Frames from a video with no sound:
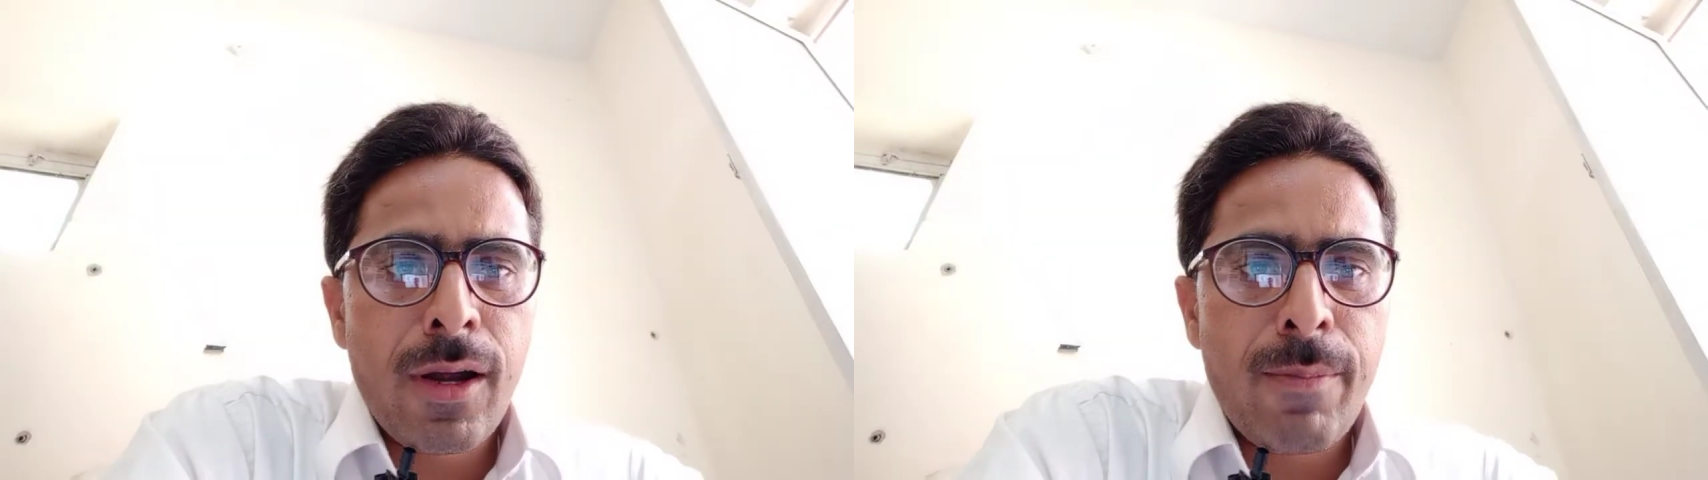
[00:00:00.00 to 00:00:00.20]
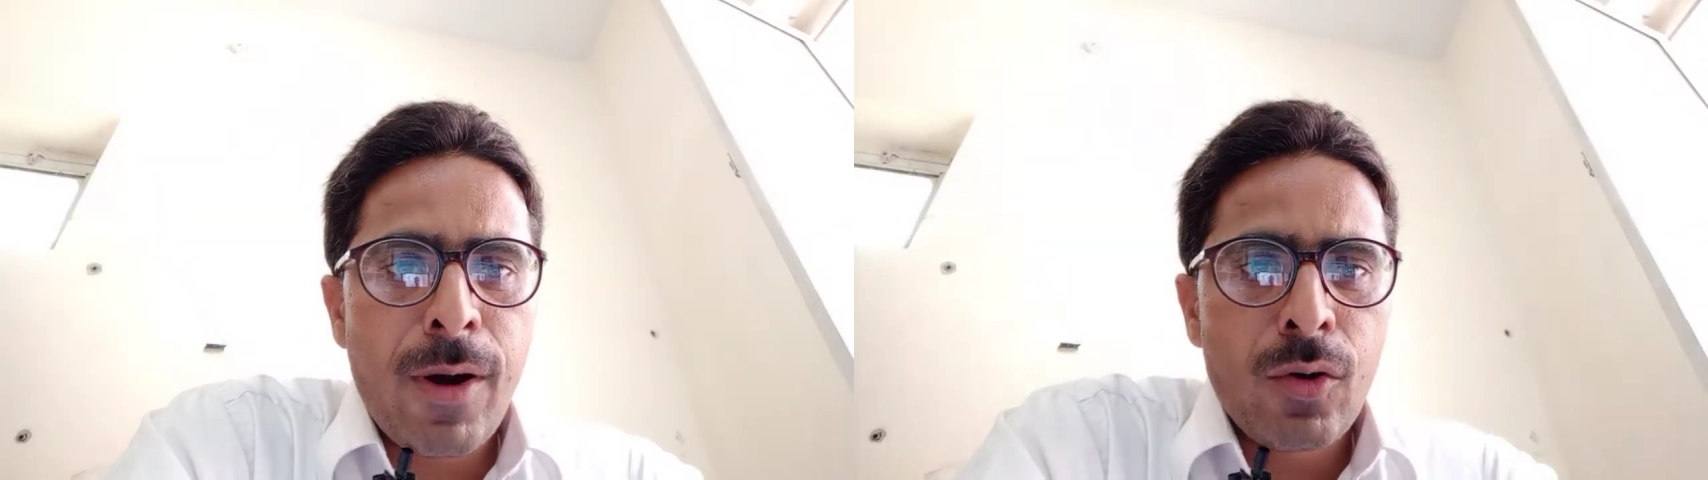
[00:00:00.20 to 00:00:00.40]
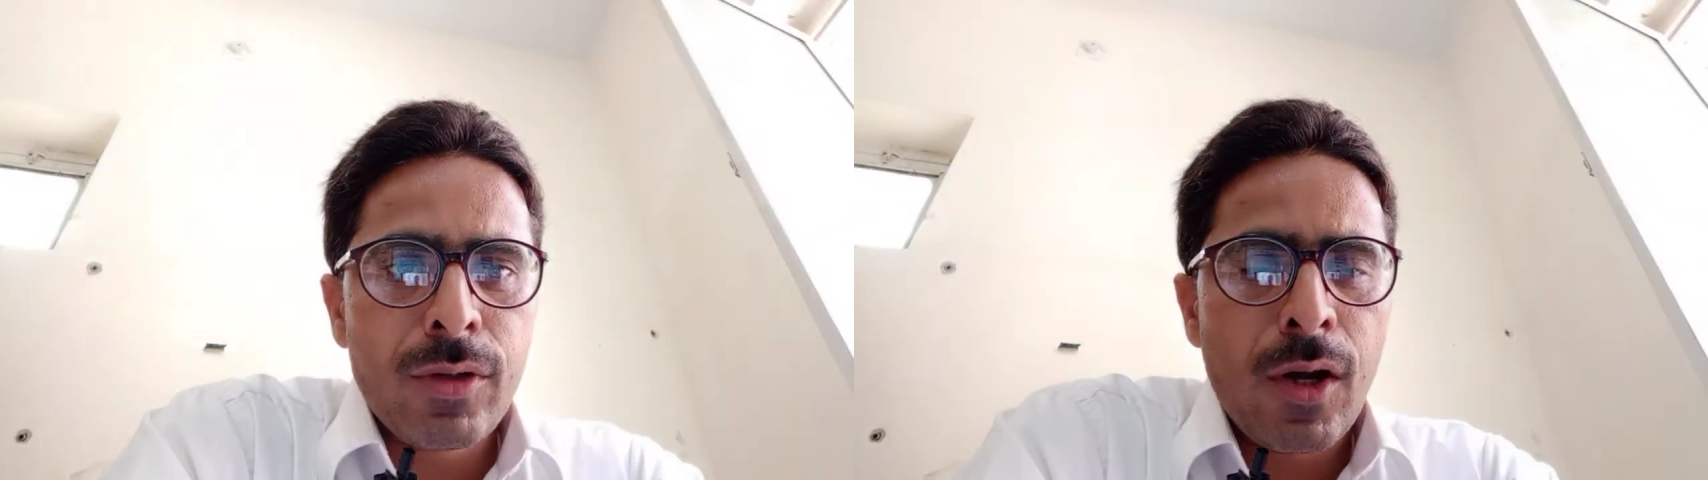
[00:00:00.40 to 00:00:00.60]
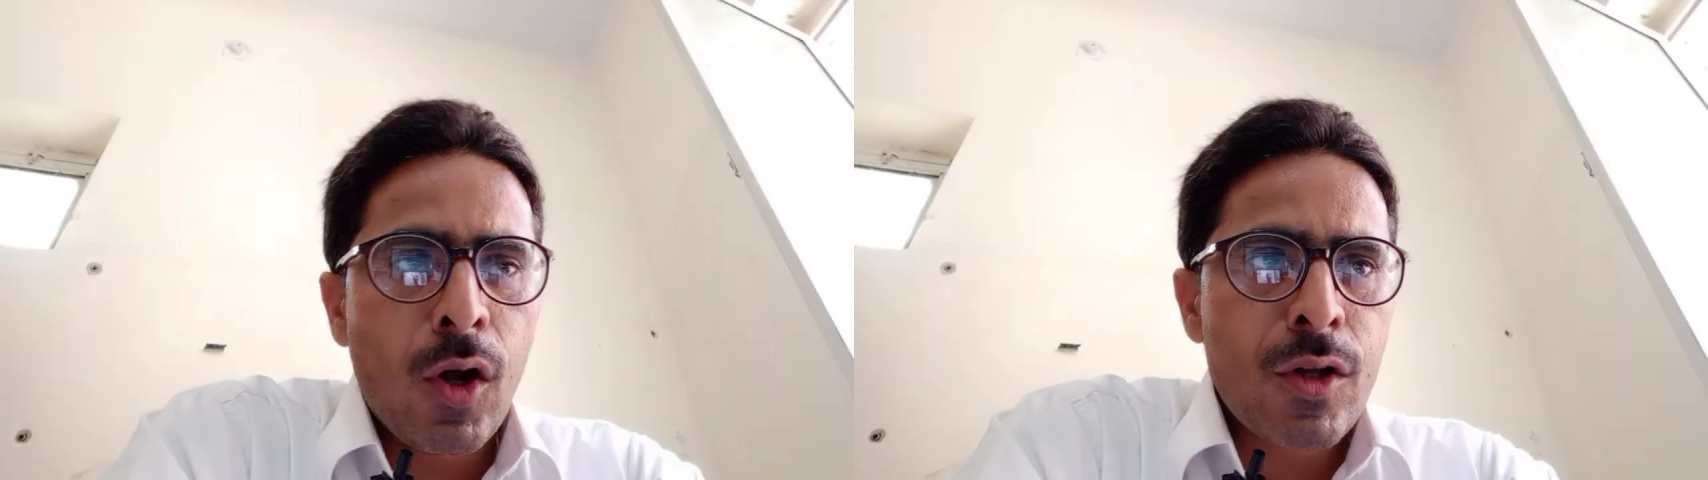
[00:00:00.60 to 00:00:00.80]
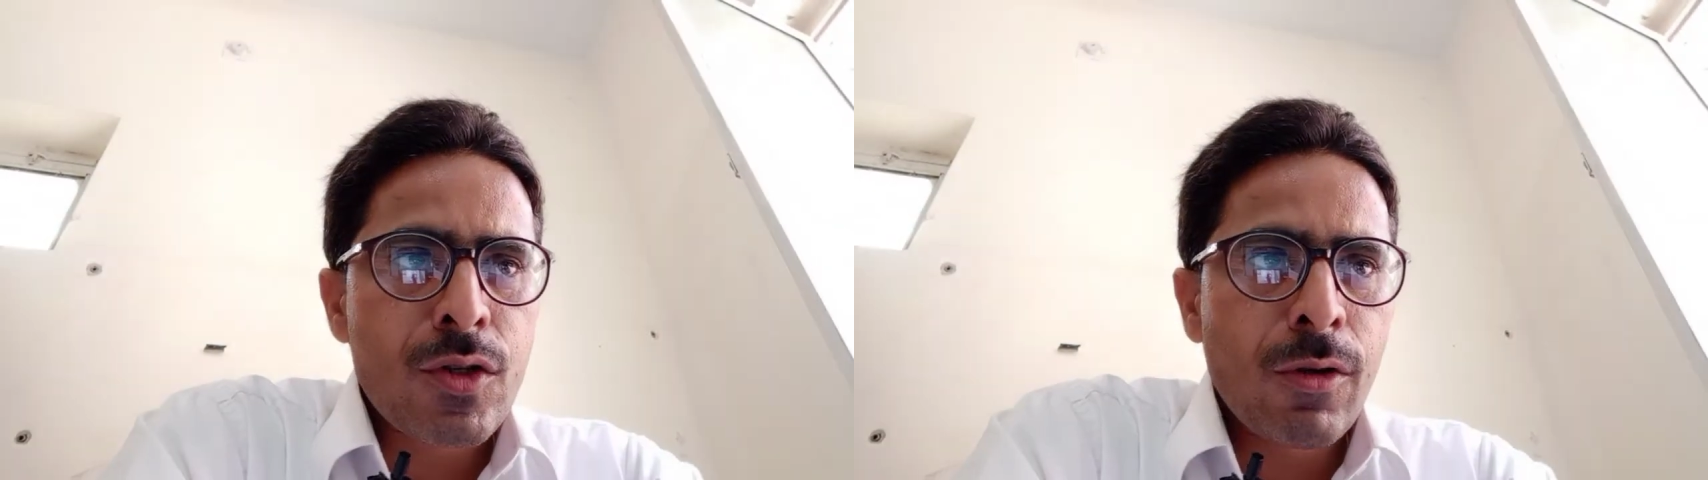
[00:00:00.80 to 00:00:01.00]
about the
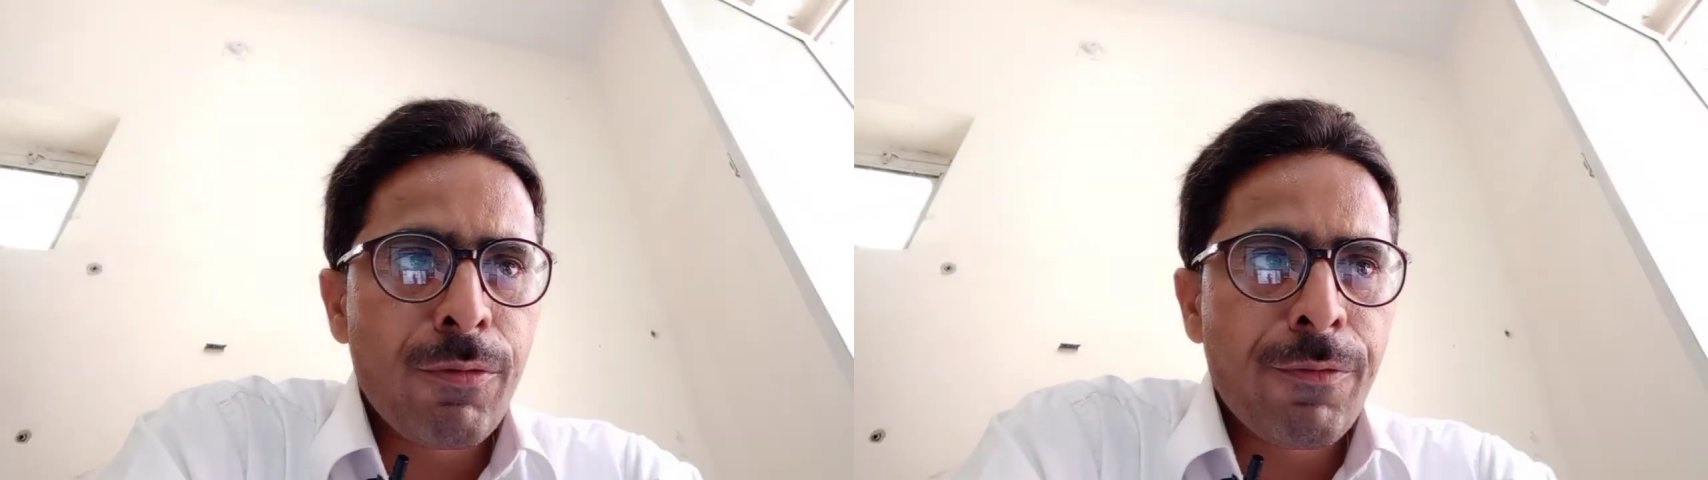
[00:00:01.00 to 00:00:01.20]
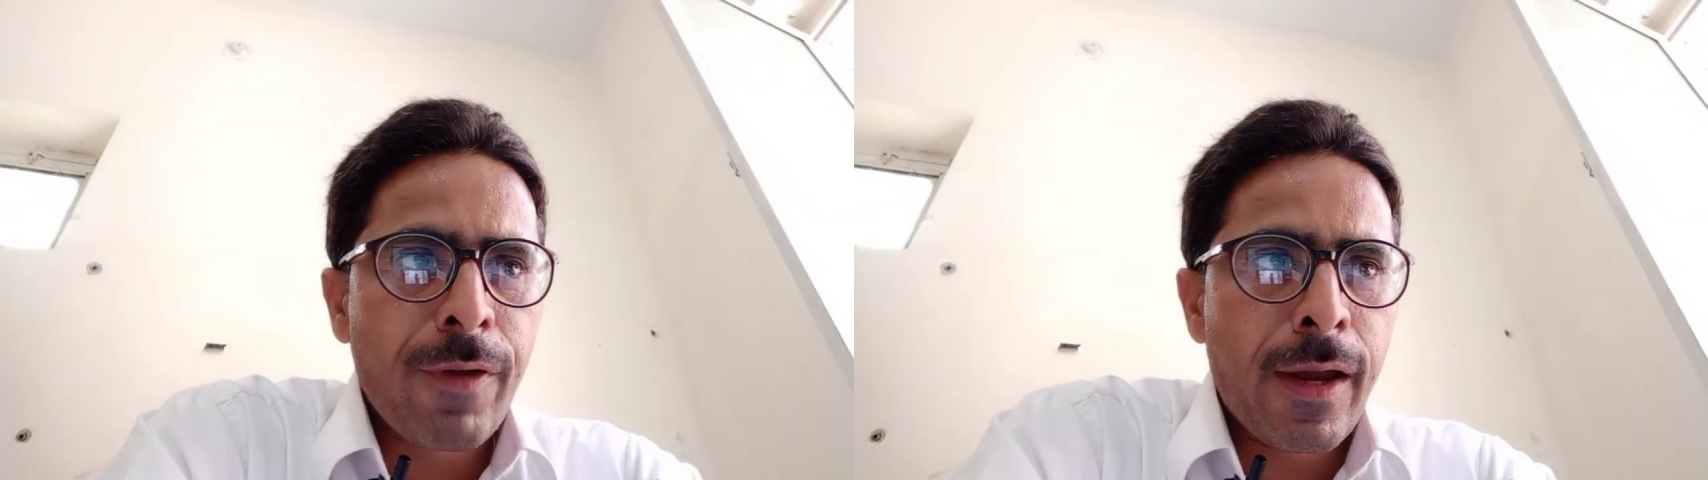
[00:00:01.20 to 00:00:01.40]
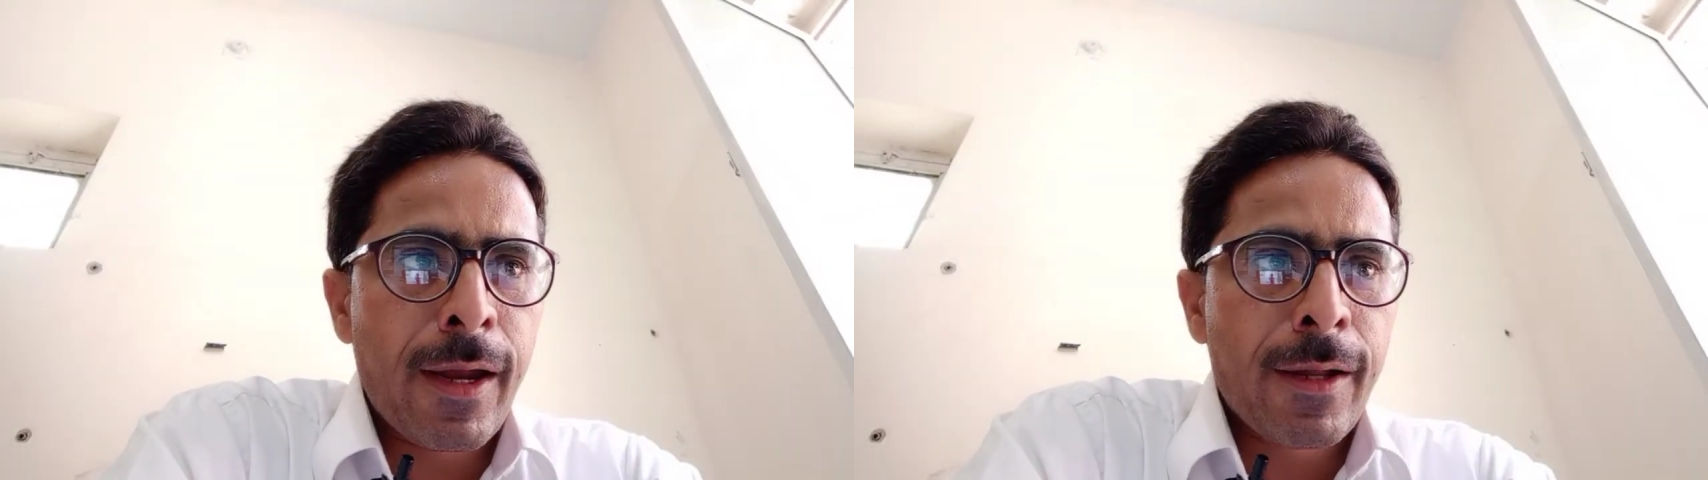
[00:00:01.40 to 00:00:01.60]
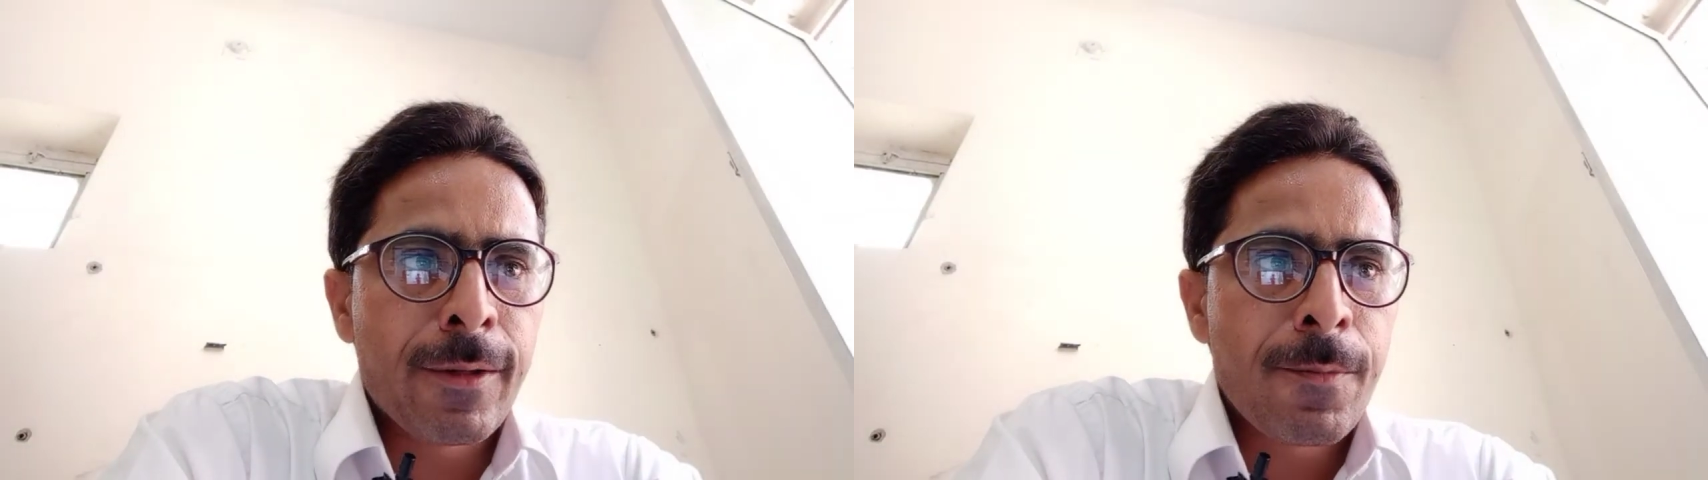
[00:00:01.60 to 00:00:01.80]
loss of faith,